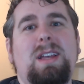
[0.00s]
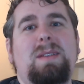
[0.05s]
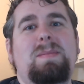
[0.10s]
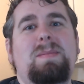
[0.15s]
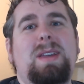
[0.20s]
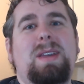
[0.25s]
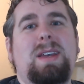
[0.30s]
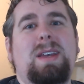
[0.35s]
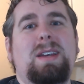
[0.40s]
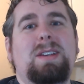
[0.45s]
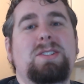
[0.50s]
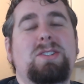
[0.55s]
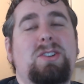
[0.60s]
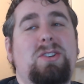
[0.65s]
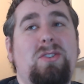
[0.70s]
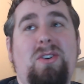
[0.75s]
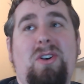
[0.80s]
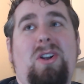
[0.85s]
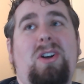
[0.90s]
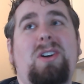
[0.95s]
because
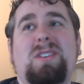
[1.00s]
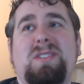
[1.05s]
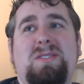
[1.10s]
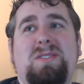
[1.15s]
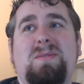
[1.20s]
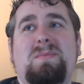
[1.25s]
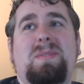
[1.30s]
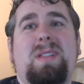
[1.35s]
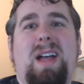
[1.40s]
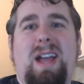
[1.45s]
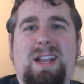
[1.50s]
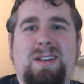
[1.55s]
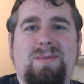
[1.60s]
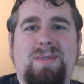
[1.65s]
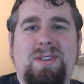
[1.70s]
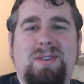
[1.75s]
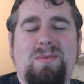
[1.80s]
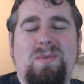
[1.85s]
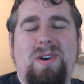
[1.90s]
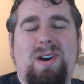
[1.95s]
you're also blind when
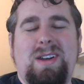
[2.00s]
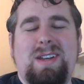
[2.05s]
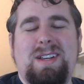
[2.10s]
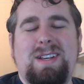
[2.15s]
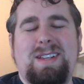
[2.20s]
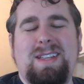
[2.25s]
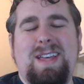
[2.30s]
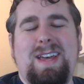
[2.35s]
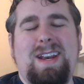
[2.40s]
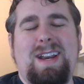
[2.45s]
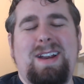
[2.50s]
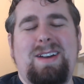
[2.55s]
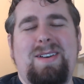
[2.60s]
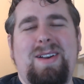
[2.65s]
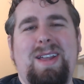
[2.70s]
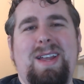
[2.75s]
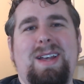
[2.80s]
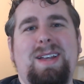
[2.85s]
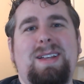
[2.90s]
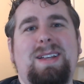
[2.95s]
you walk into that
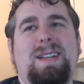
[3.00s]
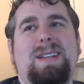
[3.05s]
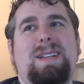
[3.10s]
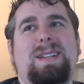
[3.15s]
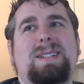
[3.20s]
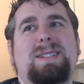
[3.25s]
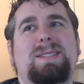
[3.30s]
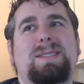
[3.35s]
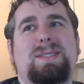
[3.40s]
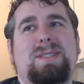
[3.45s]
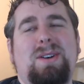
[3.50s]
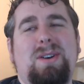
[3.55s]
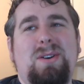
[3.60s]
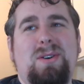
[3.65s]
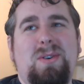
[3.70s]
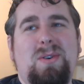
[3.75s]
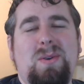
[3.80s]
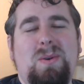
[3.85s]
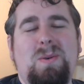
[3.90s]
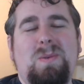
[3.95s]
area.
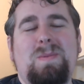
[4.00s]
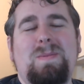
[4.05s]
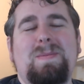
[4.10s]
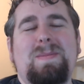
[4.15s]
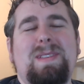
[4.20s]
So